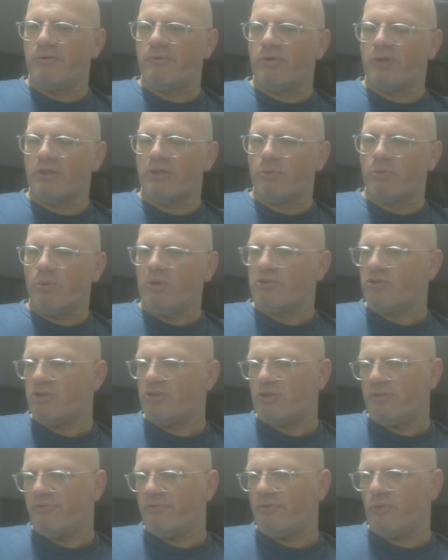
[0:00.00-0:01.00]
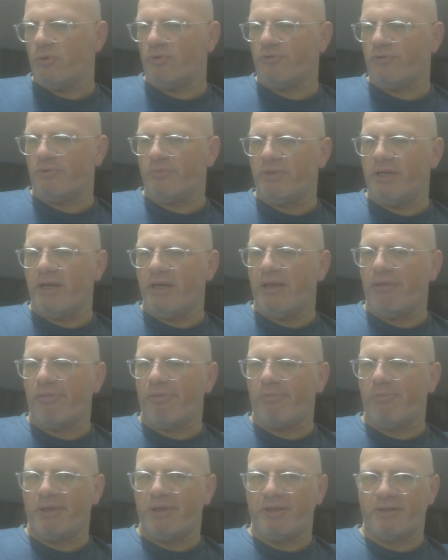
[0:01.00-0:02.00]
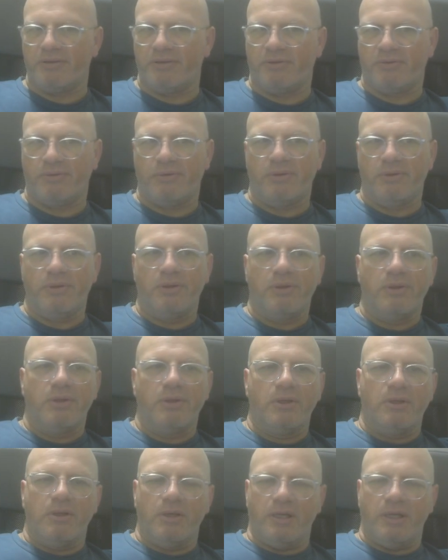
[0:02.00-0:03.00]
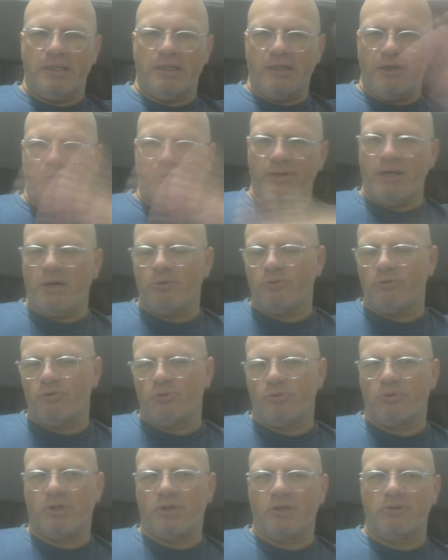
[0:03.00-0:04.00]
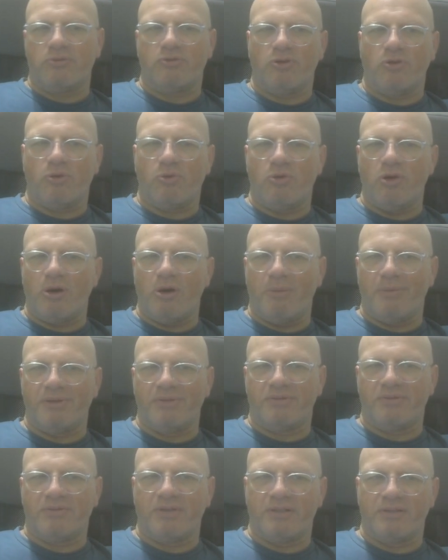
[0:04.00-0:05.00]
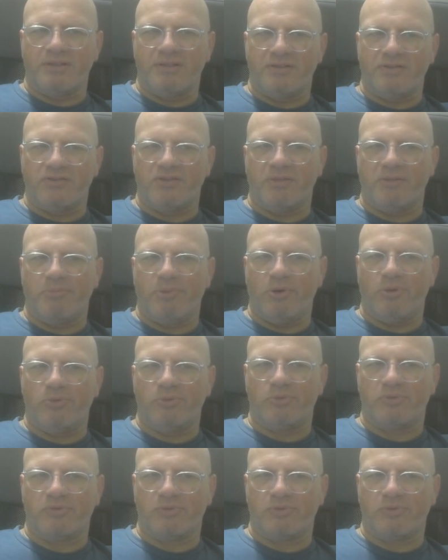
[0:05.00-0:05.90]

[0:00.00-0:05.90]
You can watch it if you want from the 8th minute and learn how to comment, and this is a bonus.